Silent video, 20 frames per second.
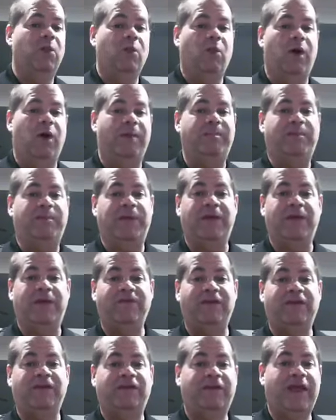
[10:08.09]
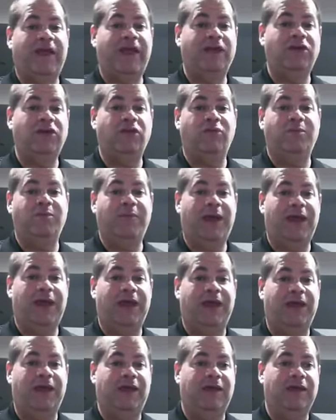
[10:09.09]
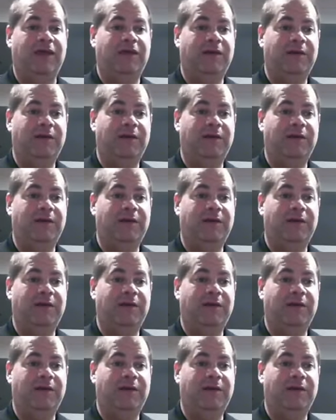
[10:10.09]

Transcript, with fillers: What pivots can you make,